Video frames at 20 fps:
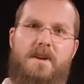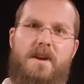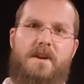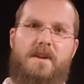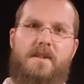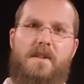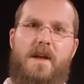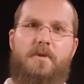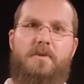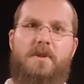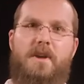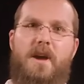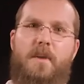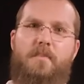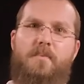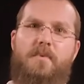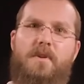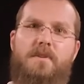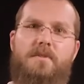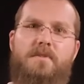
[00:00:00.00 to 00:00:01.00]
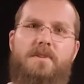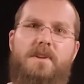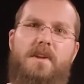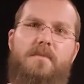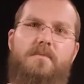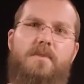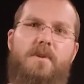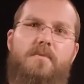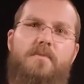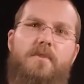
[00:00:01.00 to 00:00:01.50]
and allow the operator to
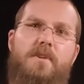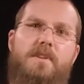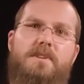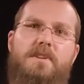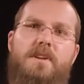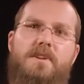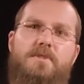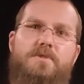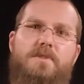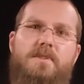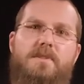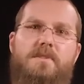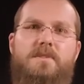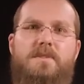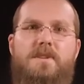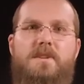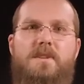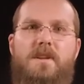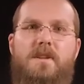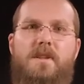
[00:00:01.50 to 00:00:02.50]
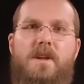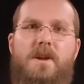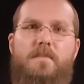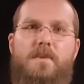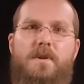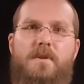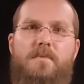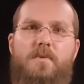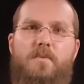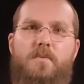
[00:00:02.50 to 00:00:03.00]
give their full attention to the
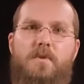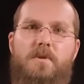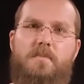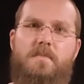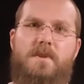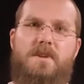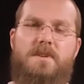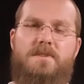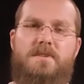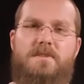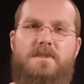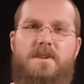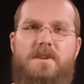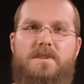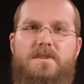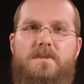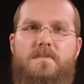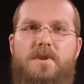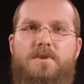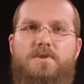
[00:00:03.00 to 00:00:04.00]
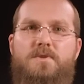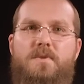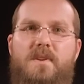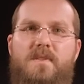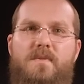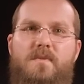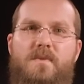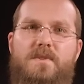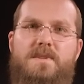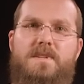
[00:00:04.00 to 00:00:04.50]
alignment of the workpiece and to
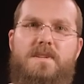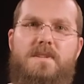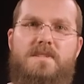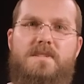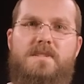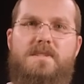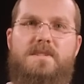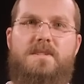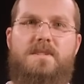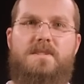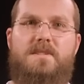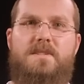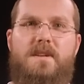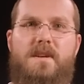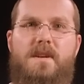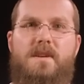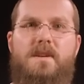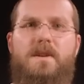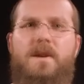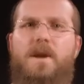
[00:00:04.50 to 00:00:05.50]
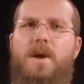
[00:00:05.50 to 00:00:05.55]
measuring force consistency.